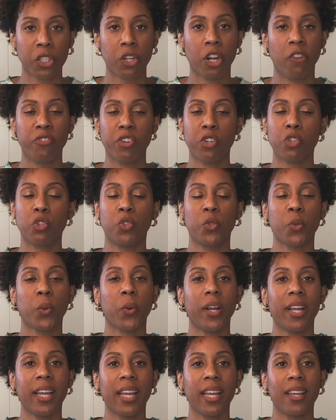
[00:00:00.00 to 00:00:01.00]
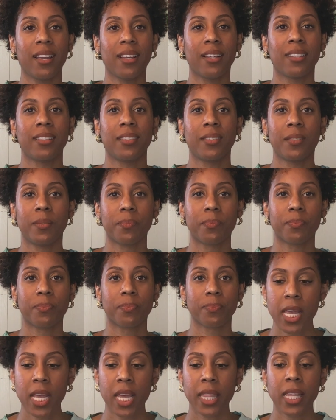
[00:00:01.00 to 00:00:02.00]
of your story.
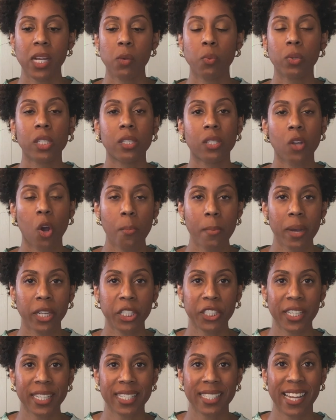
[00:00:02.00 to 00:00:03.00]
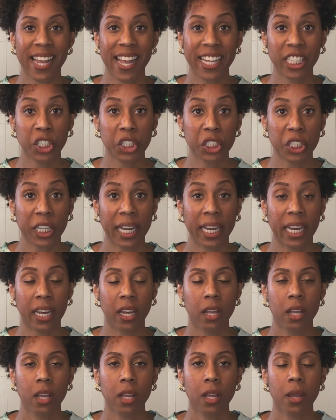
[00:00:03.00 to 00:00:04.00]
There was so much intention
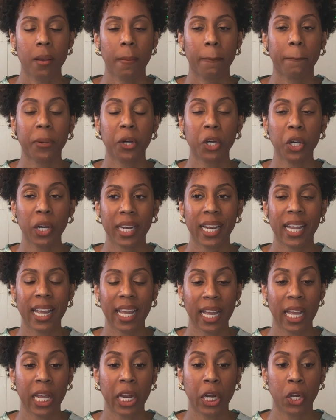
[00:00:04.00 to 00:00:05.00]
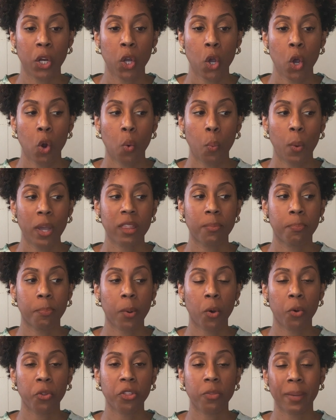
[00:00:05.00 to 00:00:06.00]
put in with
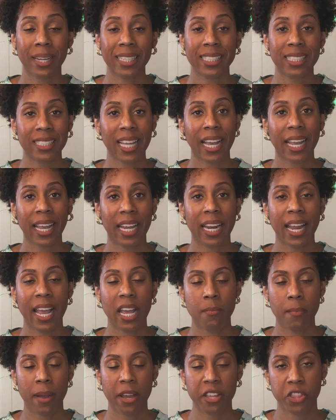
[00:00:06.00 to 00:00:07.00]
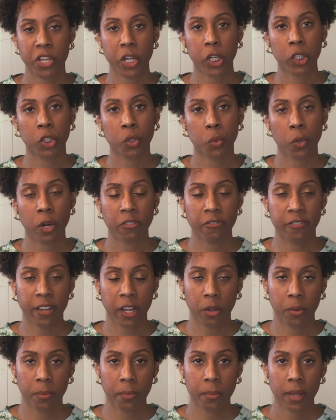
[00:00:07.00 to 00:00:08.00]
both my second and my third short
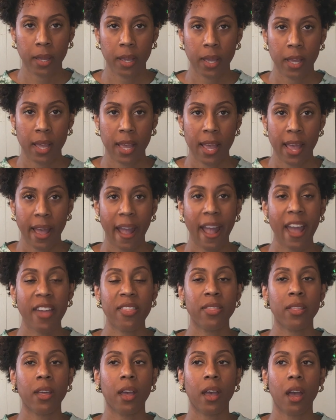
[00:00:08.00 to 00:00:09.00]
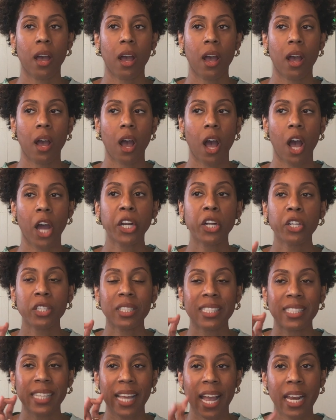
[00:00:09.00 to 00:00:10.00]
film. And
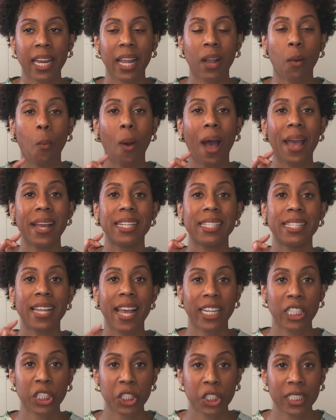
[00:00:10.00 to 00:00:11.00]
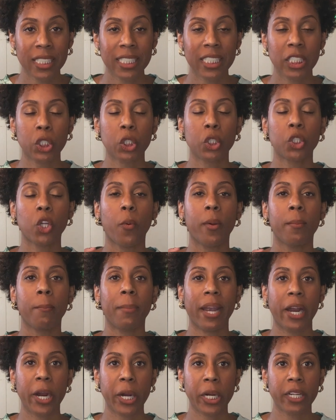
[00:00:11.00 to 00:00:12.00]
understanding why intention is so
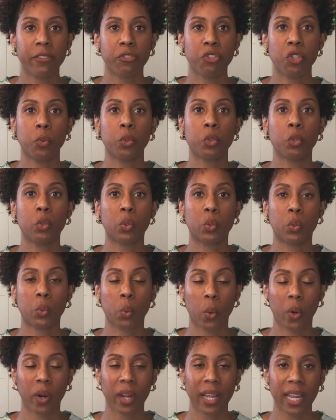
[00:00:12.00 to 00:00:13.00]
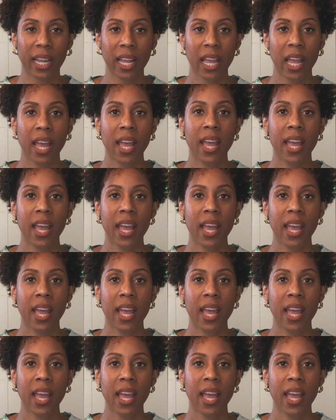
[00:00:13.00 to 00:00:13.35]
imperative to a story